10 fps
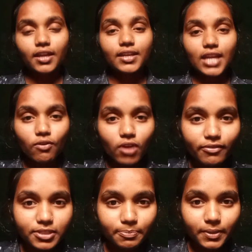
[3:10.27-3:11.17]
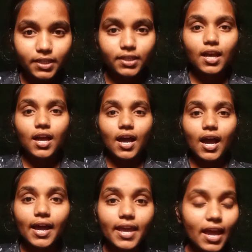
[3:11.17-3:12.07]
Now I will speak
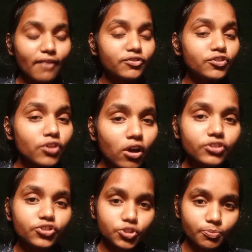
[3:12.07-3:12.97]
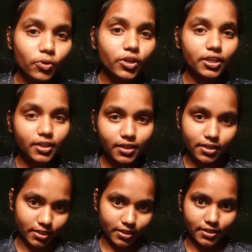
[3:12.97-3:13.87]
I have not spoken in
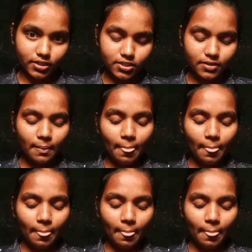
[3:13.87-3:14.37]
English.